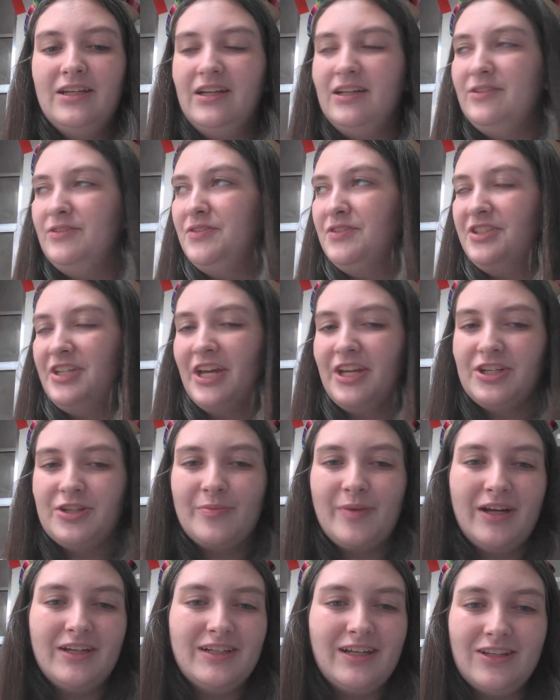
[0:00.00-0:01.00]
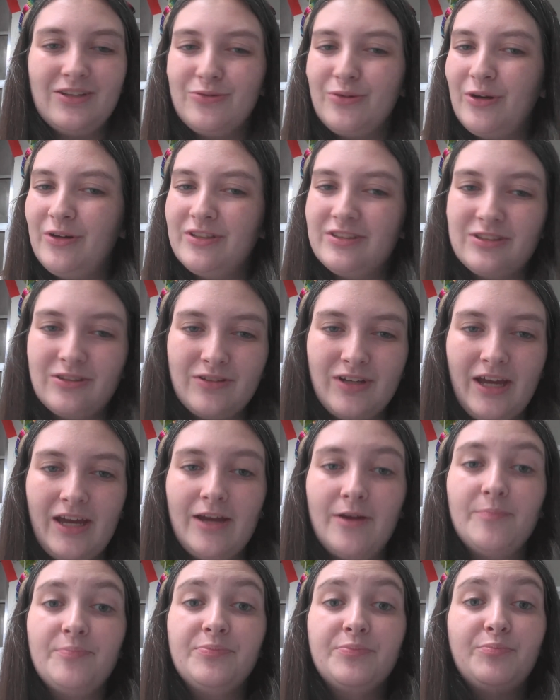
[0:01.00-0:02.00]
If you change your mind down the road, it's
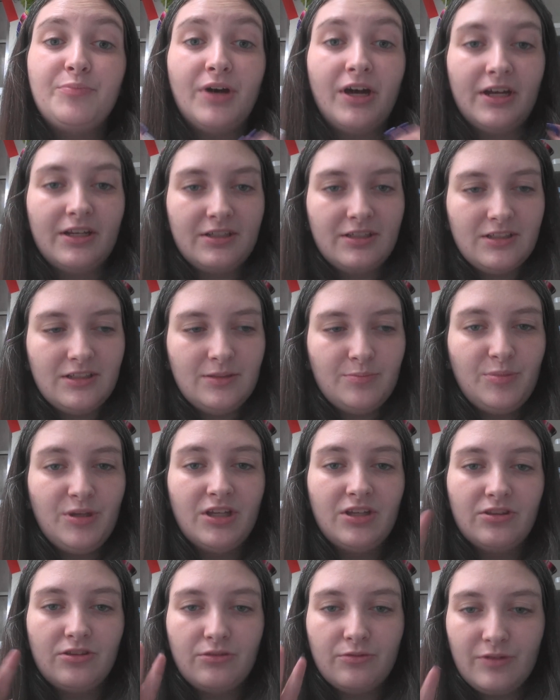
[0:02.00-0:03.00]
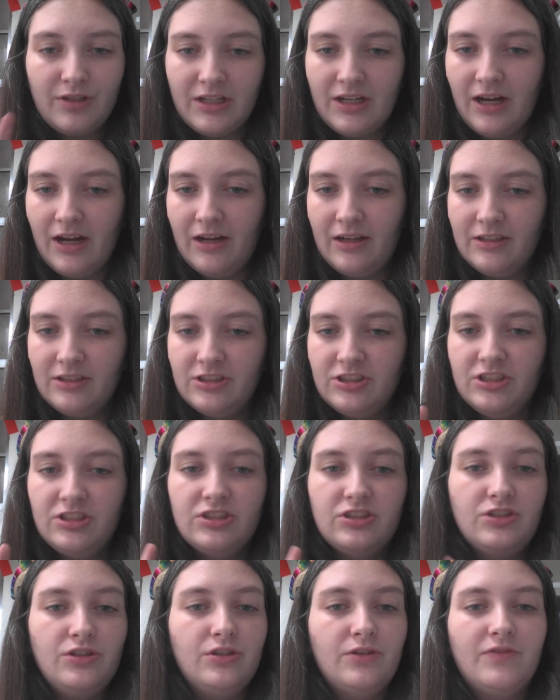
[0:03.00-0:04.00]
okay. But pick three
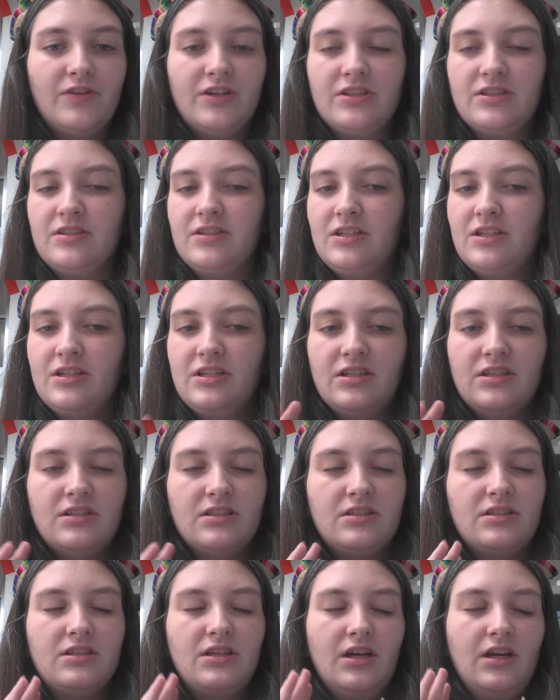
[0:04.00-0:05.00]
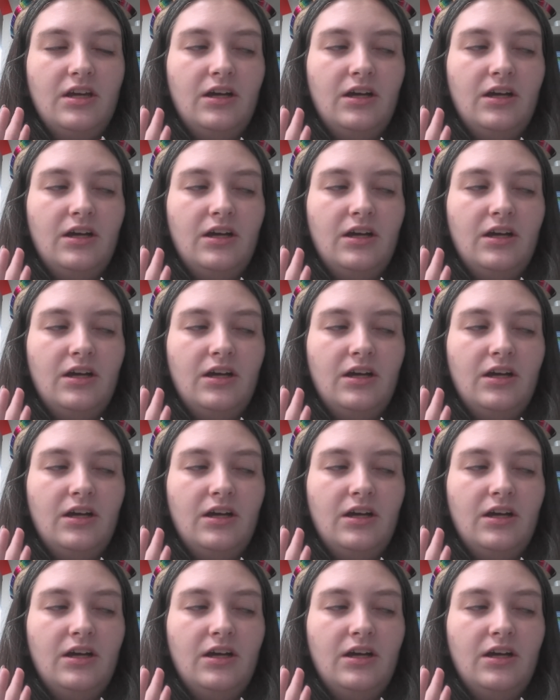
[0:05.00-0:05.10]
colleges, universities,